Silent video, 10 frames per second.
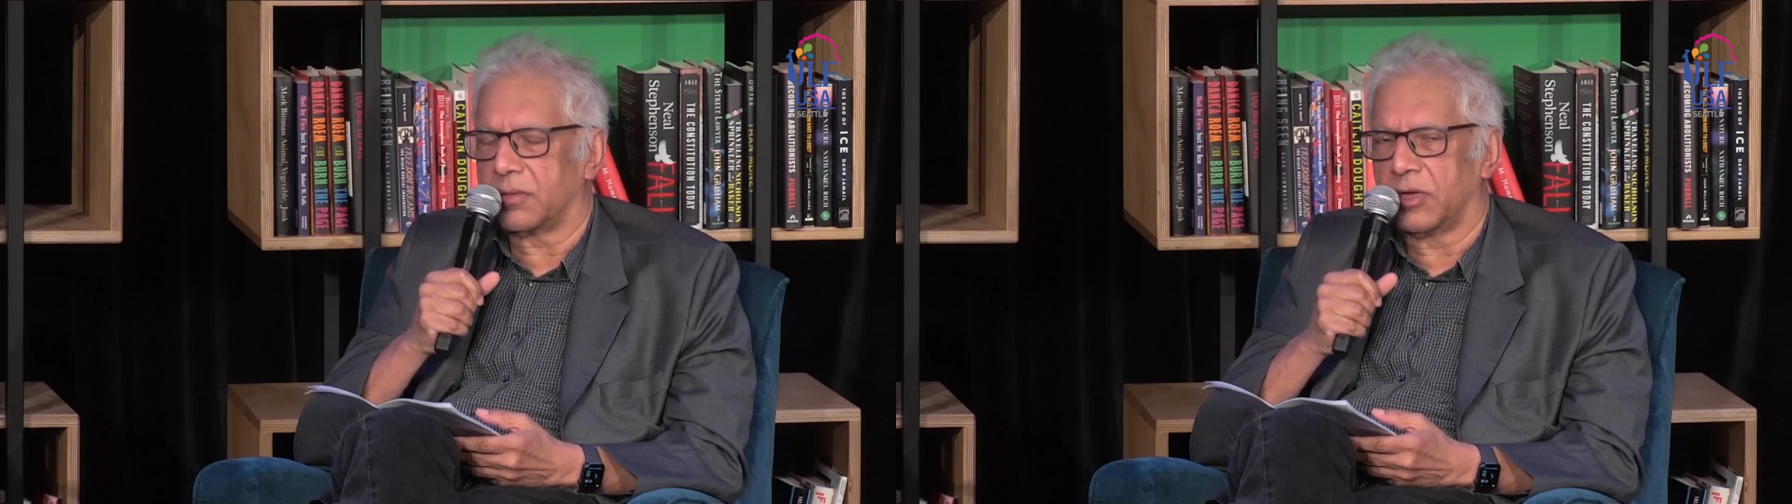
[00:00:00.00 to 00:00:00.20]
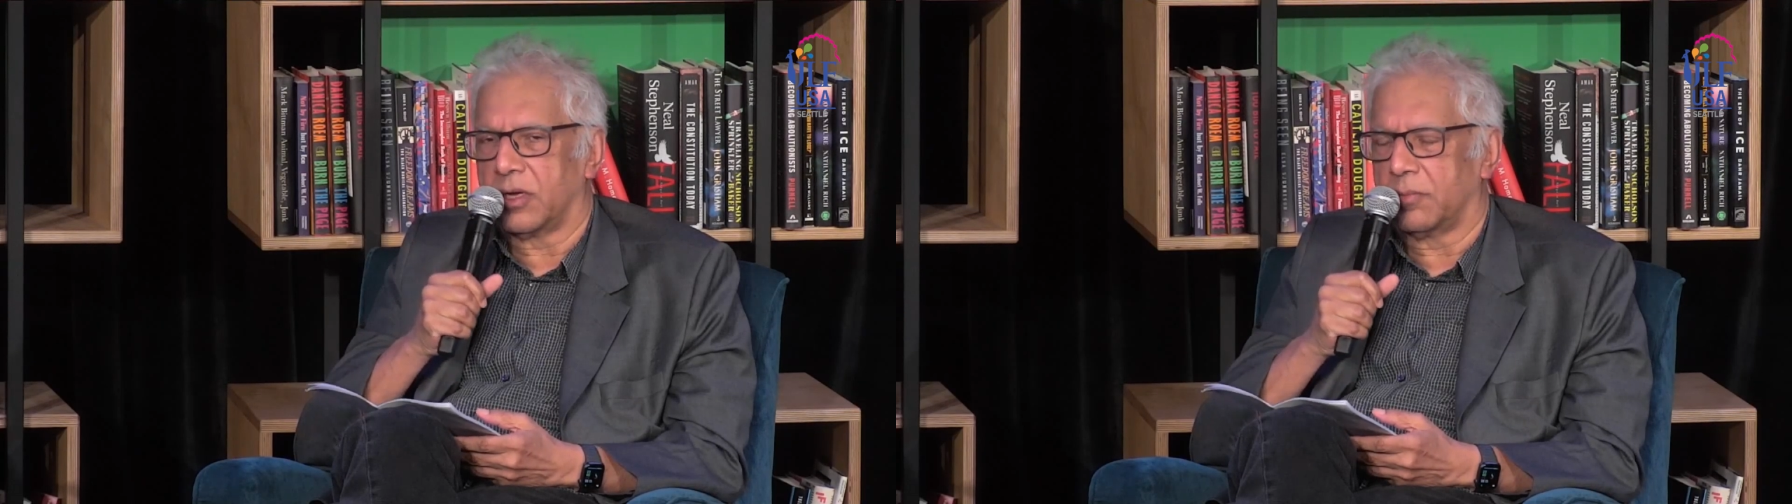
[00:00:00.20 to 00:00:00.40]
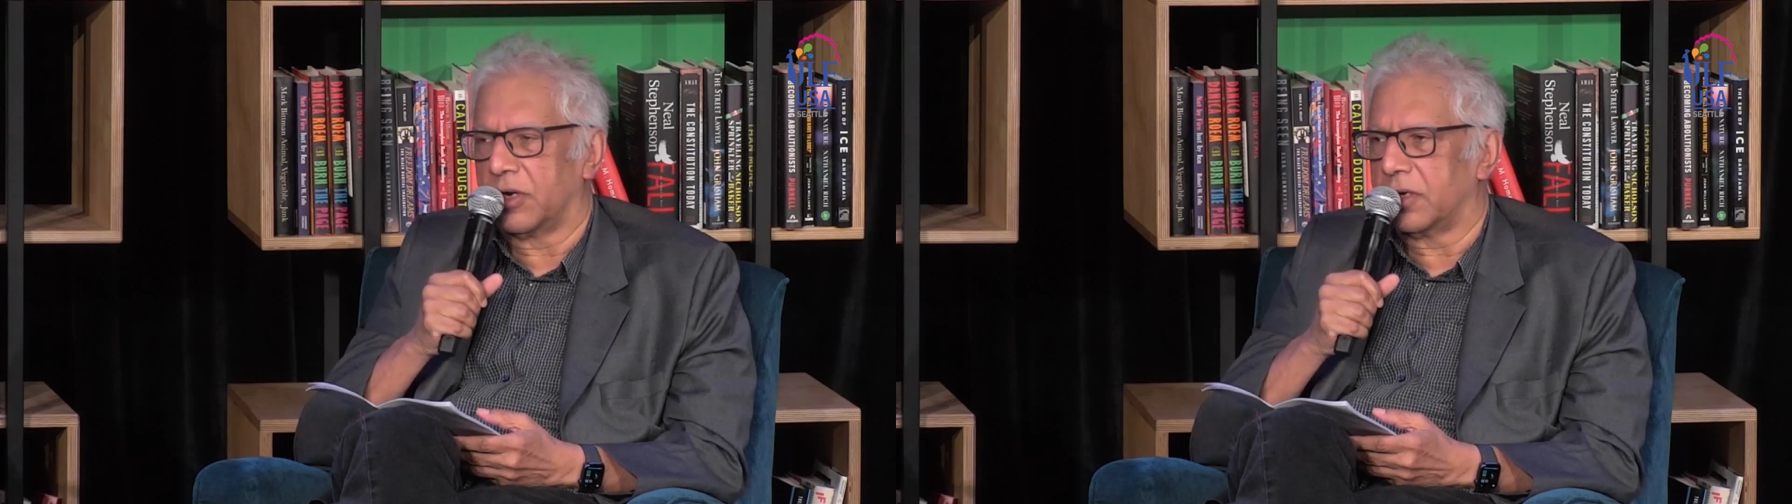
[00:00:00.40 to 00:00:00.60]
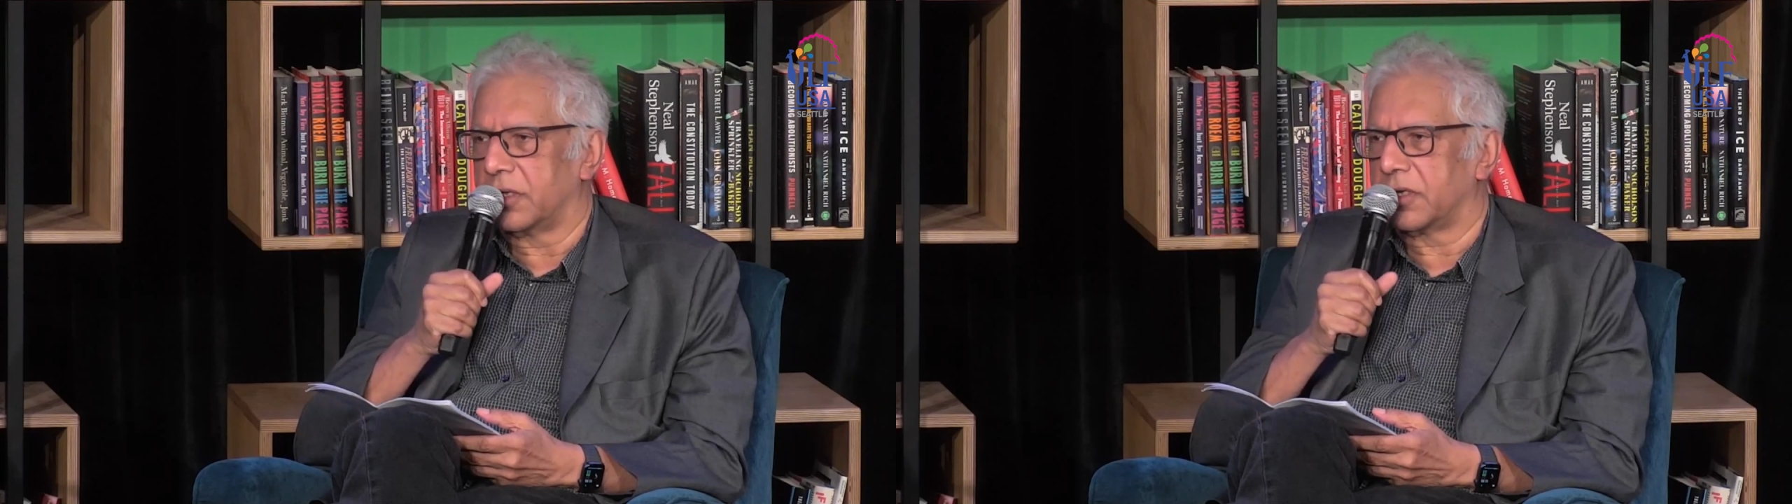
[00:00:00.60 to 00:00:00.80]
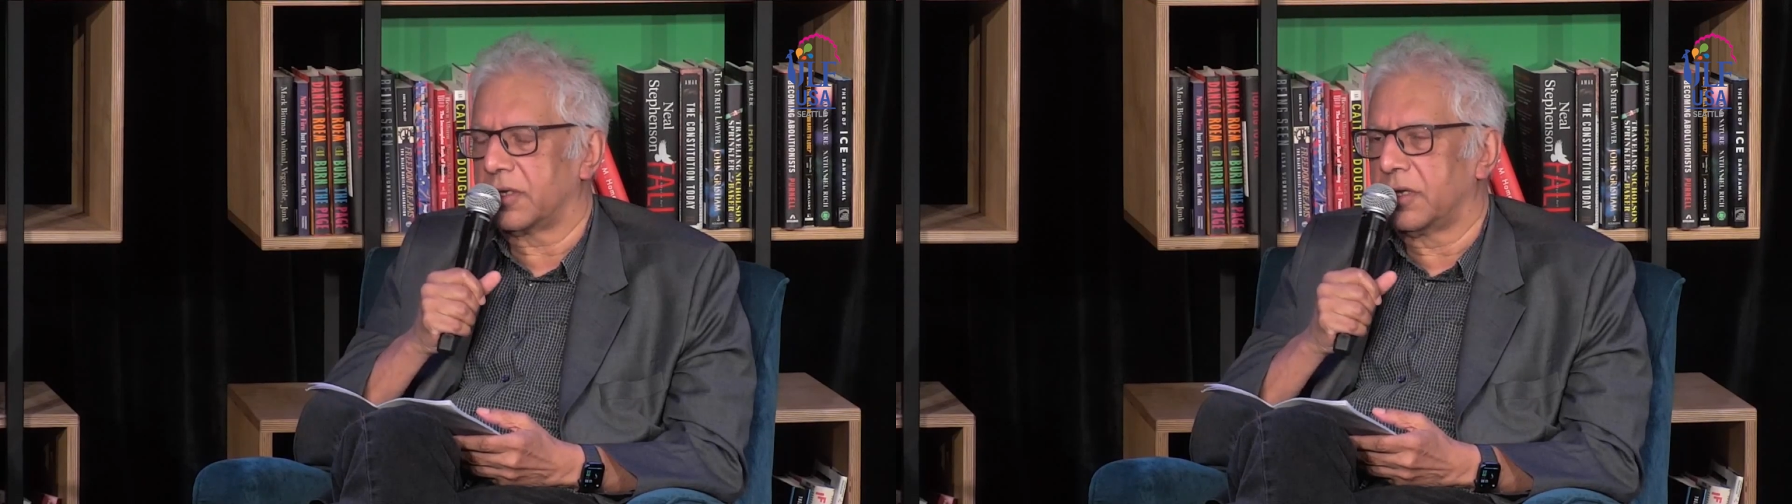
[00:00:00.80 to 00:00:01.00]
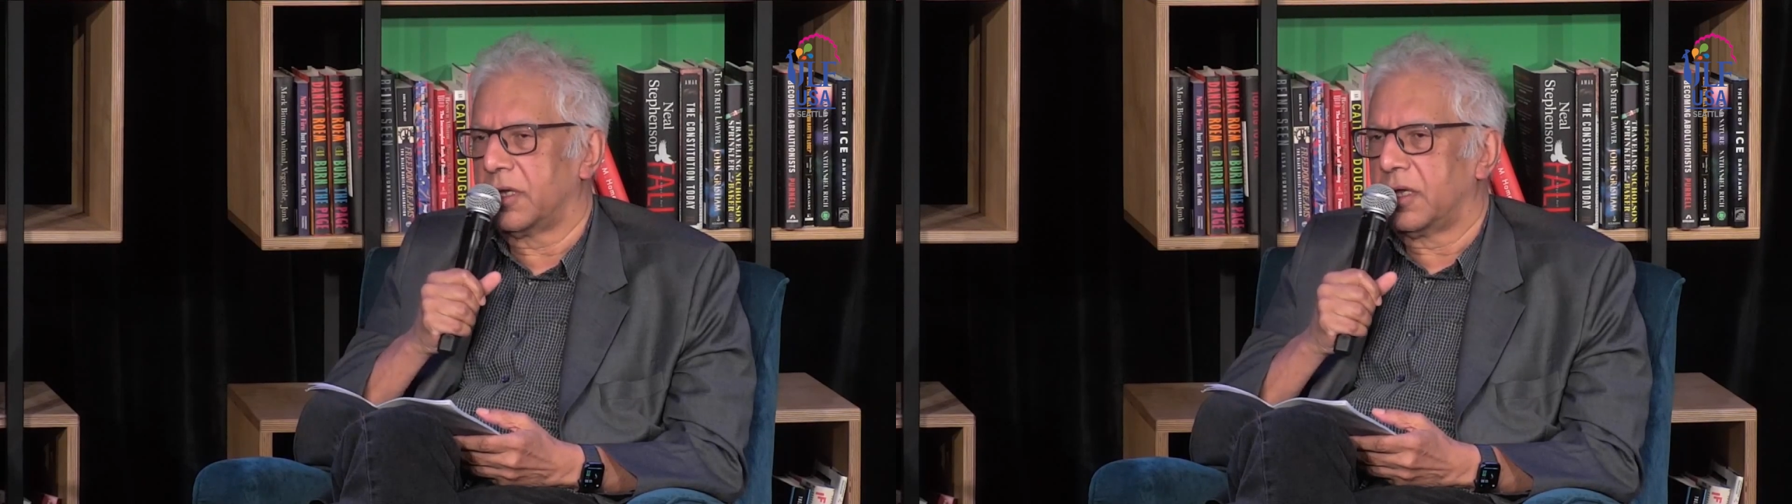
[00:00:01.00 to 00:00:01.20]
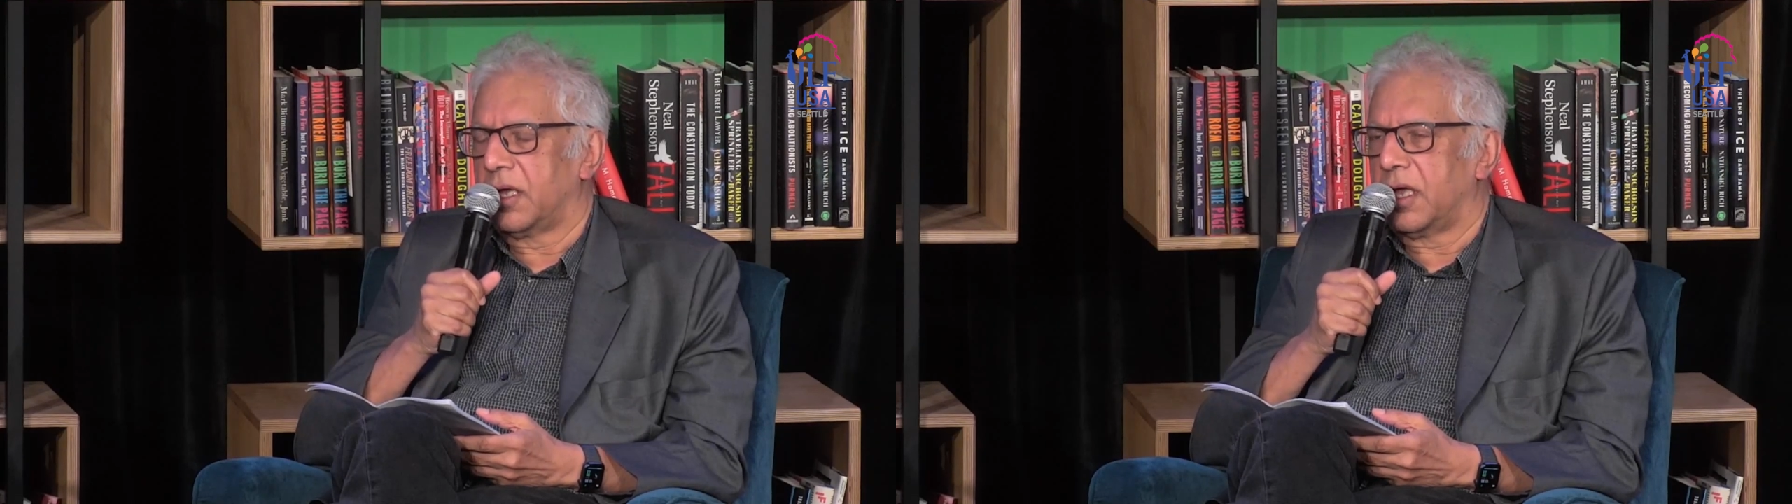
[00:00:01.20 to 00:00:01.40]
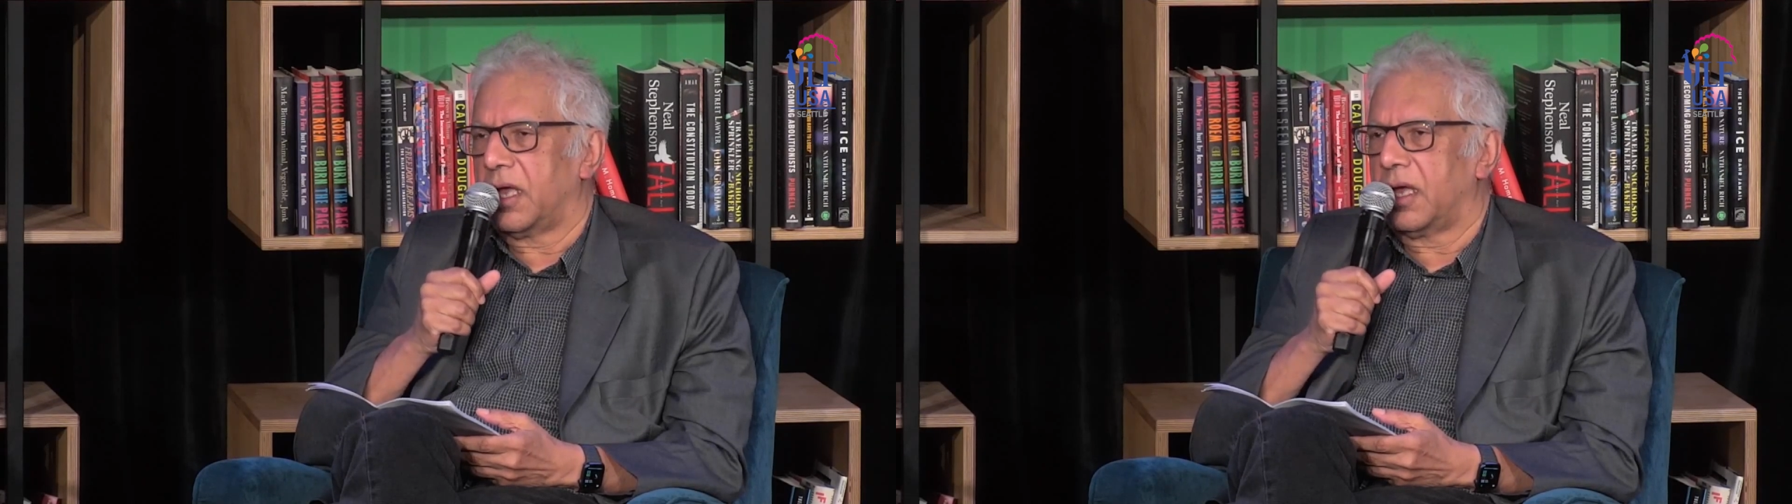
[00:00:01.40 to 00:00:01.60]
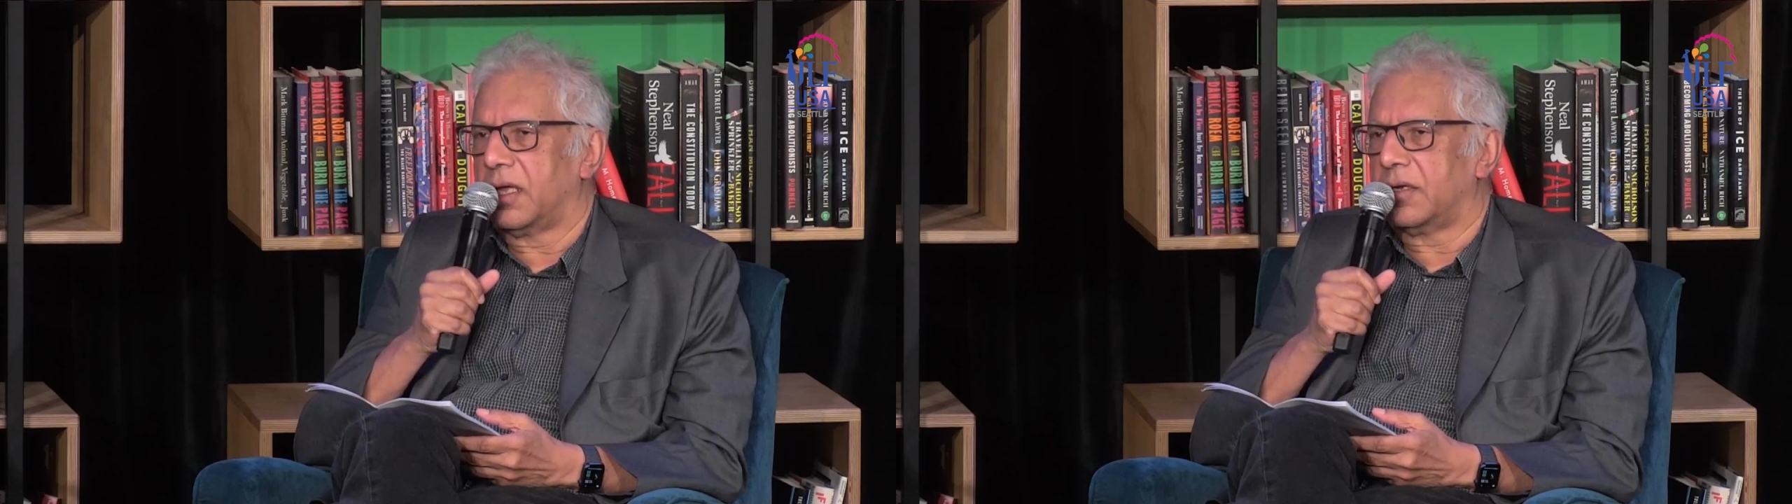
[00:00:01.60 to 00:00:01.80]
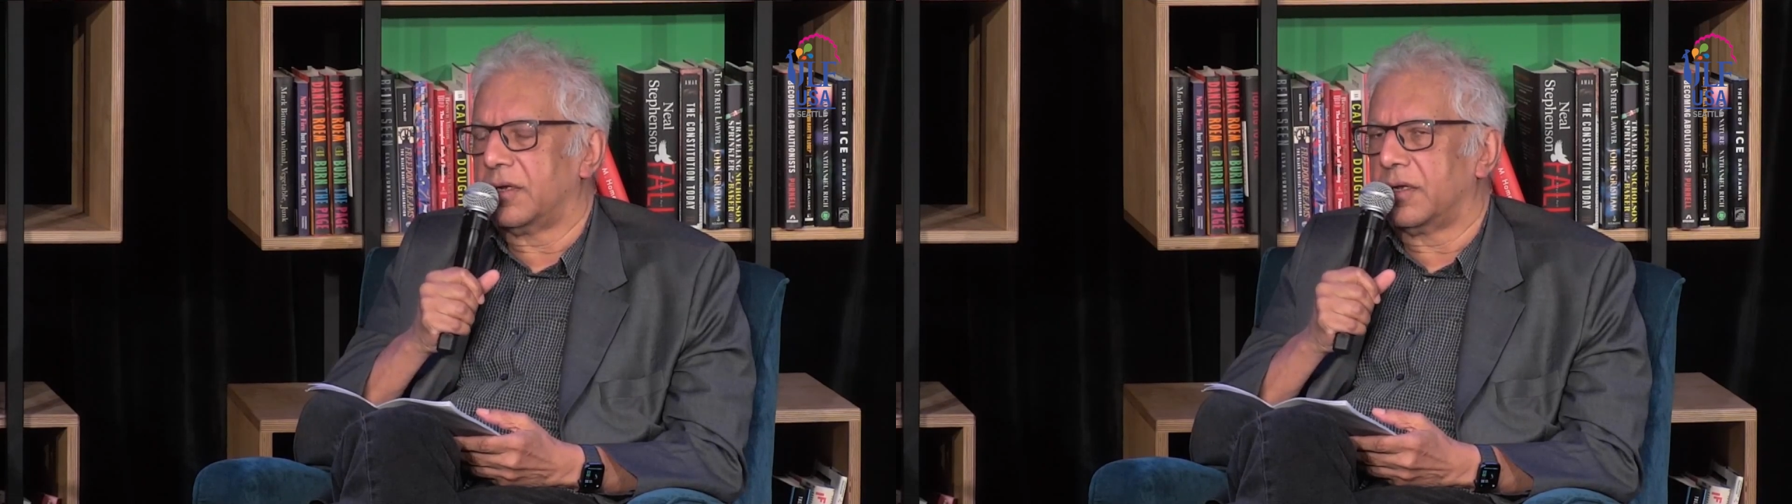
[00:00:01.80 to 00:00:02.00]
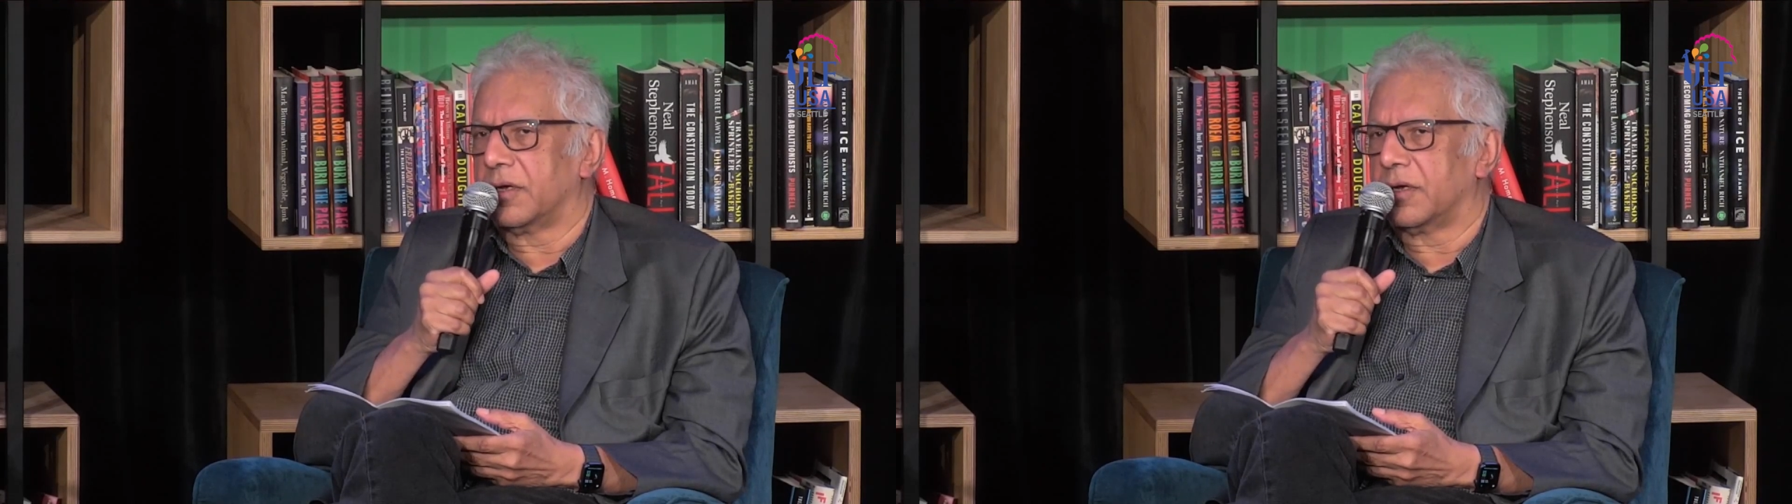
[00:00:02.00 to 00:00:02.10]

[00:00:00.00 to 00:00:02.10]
Mahabharata, and